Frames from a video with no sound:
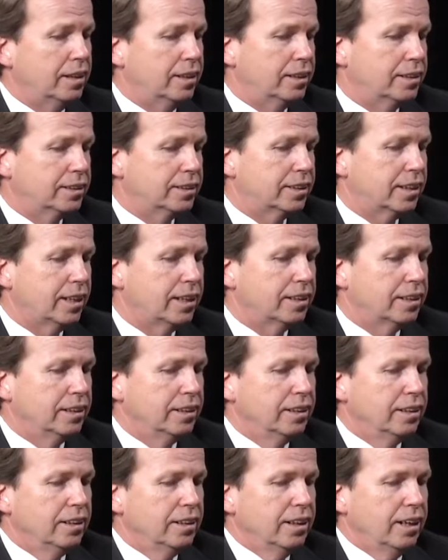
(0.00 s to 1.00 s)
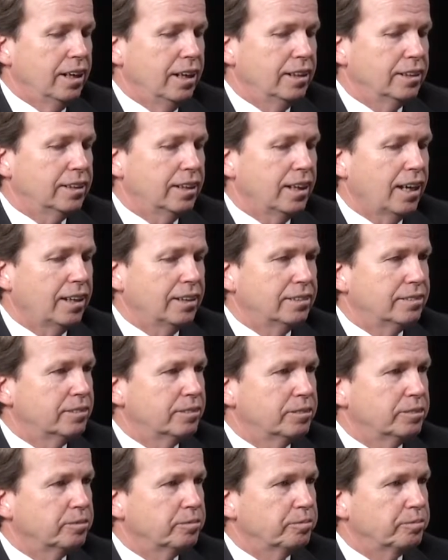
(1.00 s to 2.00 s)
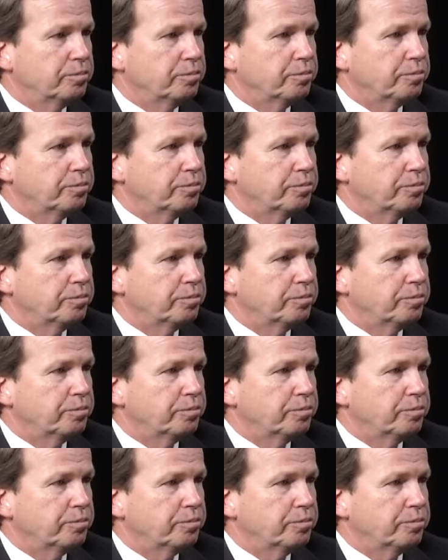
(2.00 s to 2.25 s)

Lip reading: Is that a big number,